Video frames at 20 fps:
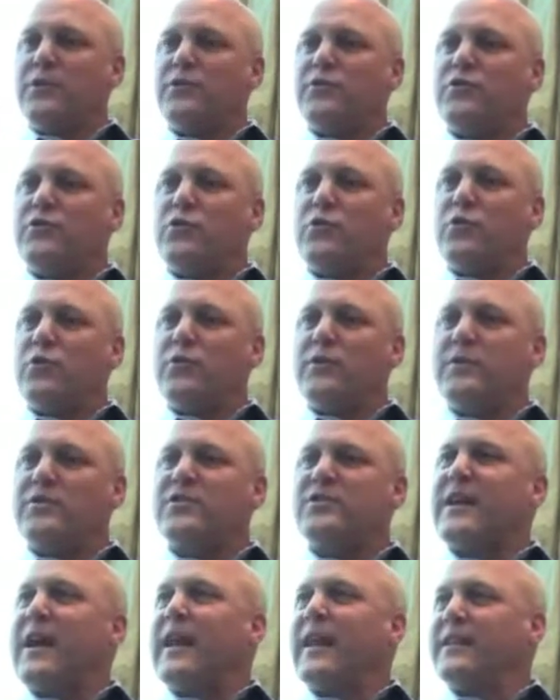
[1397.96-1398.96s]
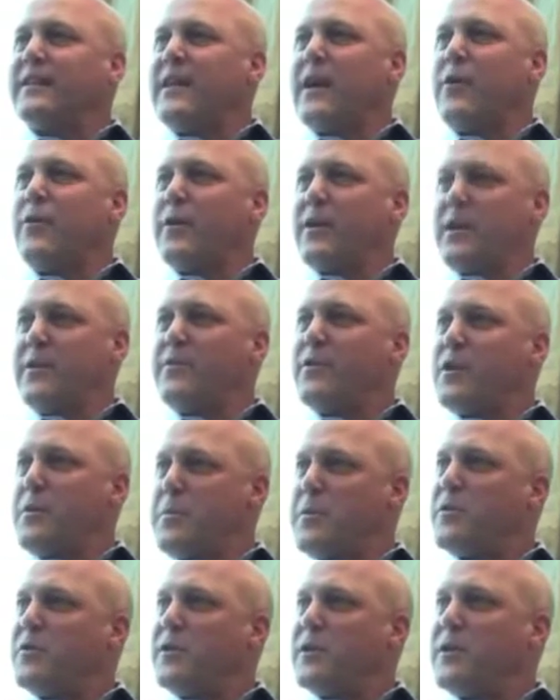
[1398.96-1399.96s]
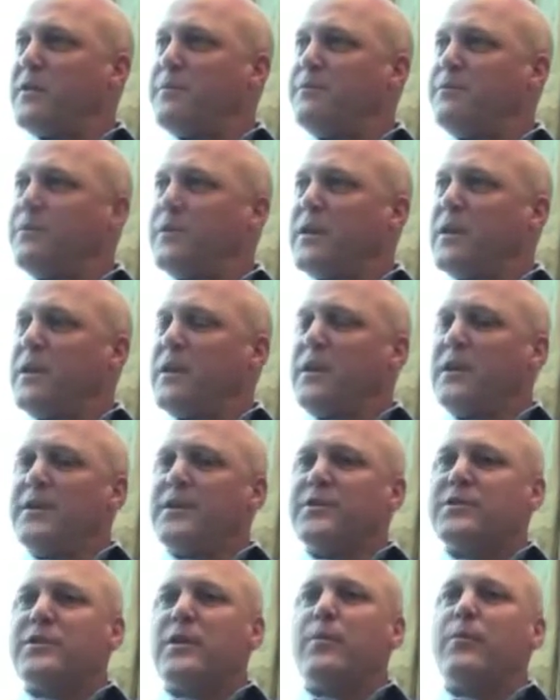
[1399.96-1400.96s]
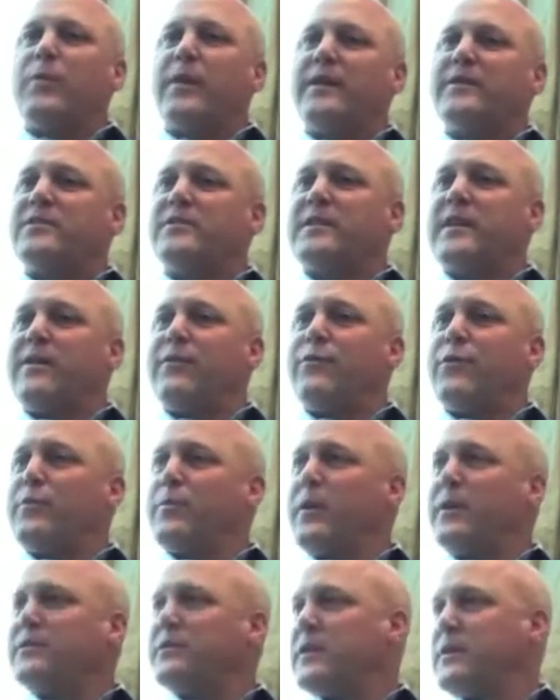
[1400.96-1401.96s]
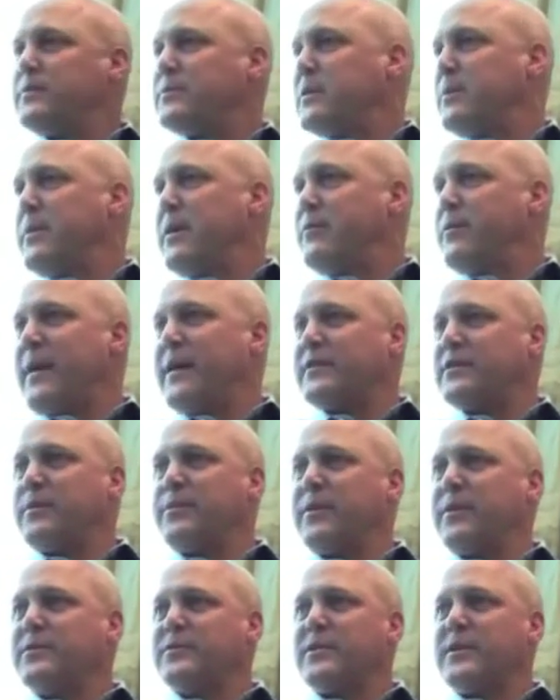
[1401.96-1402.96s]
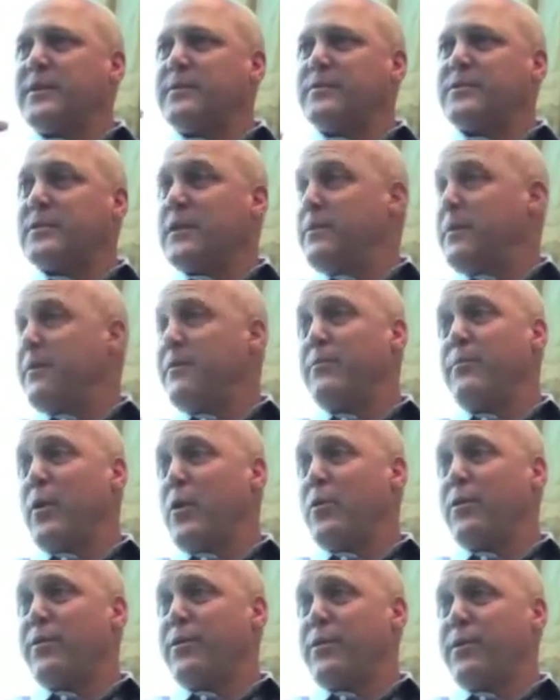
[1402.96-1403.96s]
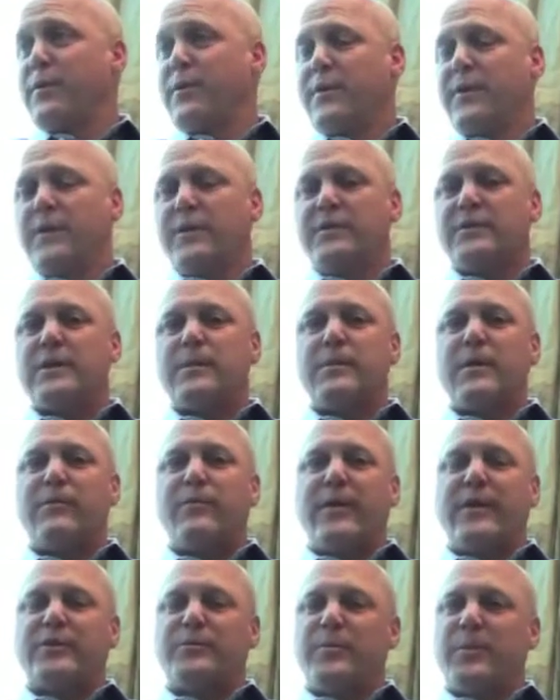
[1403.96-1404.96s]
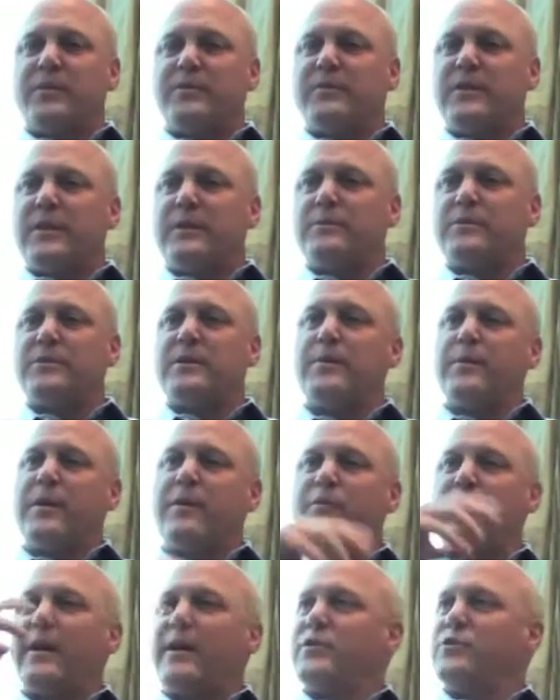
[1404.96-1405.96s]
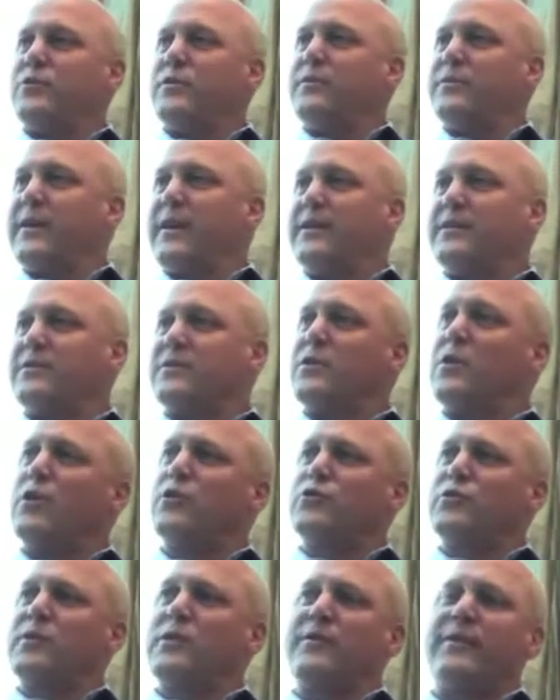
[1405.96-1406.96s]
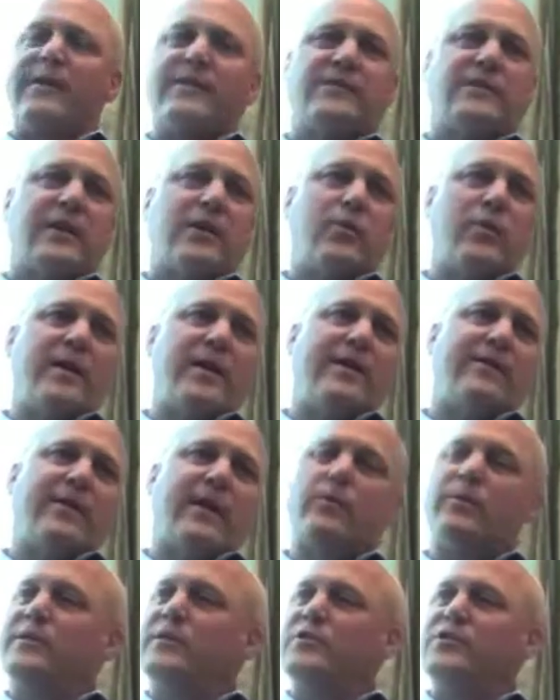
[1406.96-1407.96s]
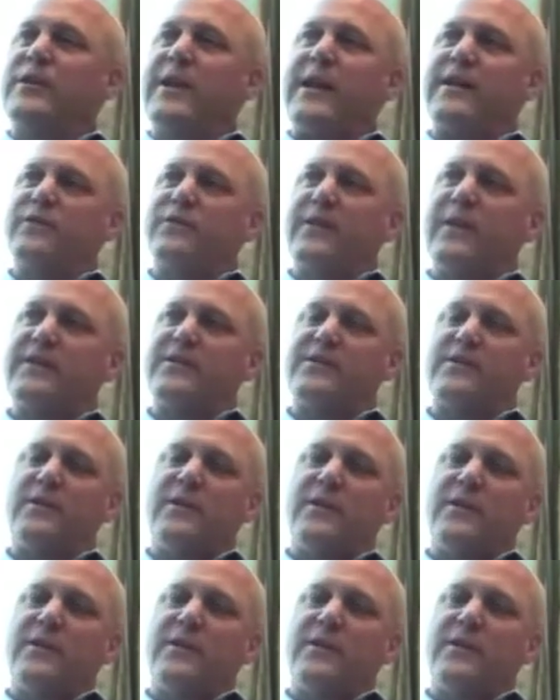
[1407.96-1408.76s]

to the solidarity of a community. Some places have football teams, some have basketball teams, some have both, some have baseball teams, some have major events, cultural events like we have, like with the Jazz Fest.